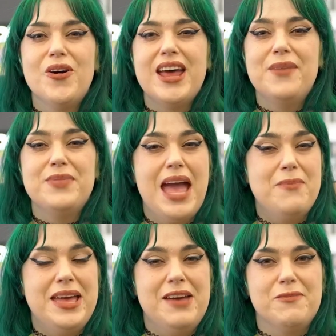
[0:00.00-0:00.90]
ora,
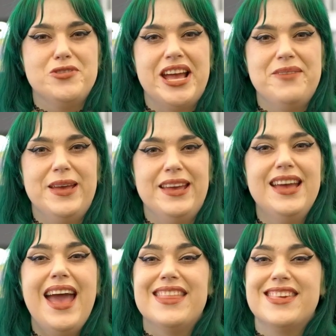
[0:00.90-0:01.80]
Amber here from JB,
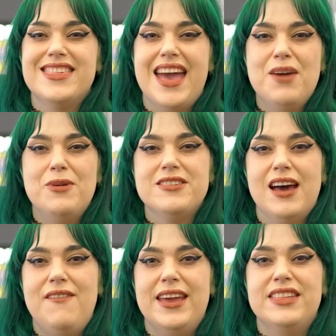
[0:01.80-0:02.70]
and today we're
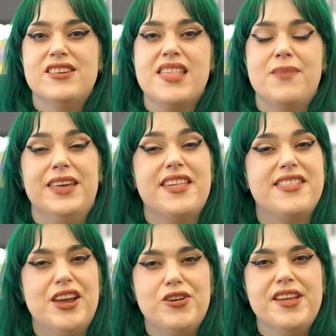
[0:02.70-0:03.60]
diving into something
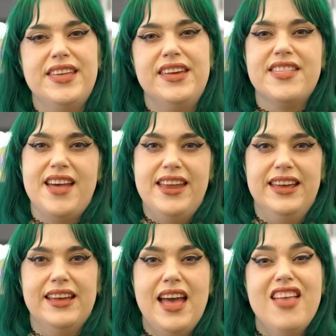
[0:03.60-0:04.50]
seriously
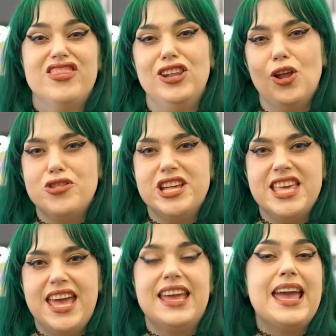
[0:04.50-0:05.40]
exciting, the
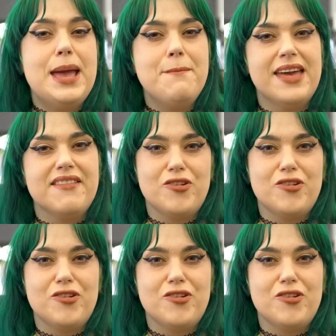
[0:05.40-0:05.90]
Logitech MX